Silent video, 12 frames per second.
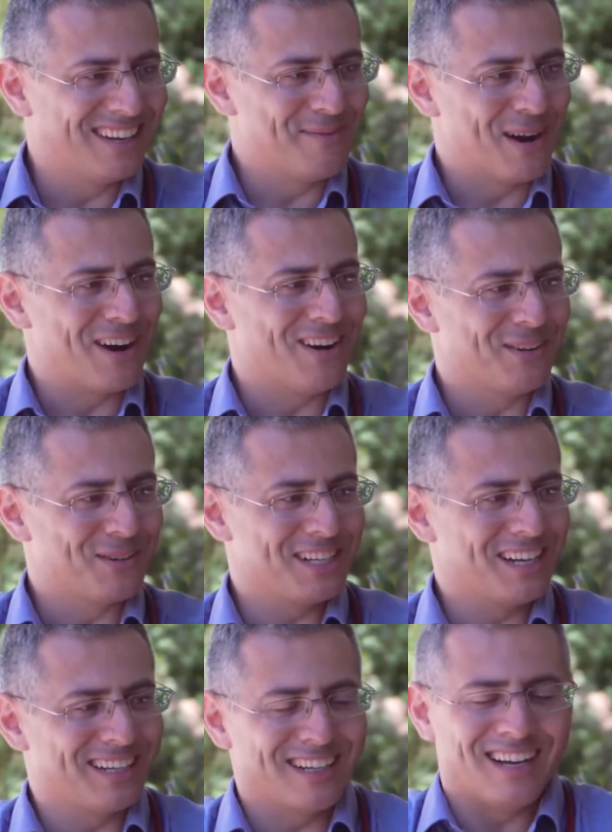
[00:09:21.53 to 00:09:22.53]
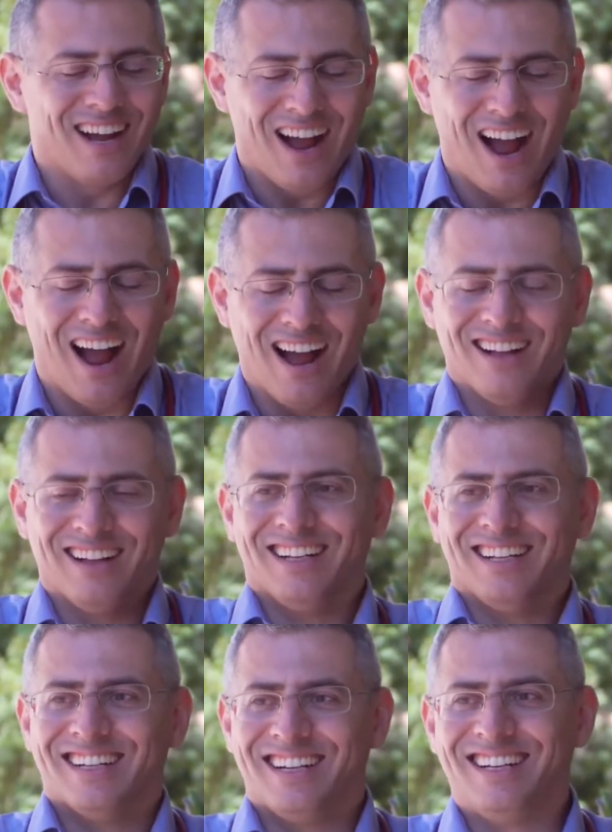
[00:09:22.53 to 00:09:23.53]
my heart was like,
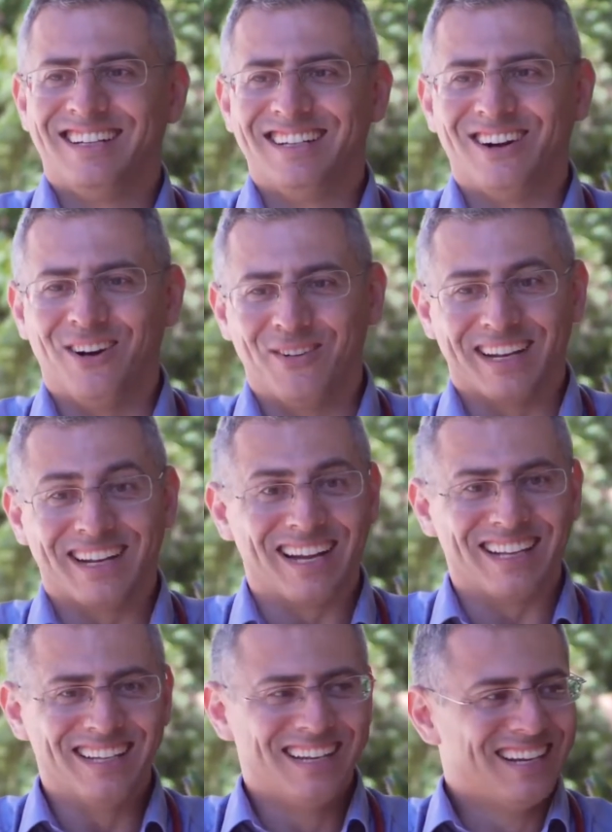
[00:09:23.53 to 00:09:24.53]
oh my God.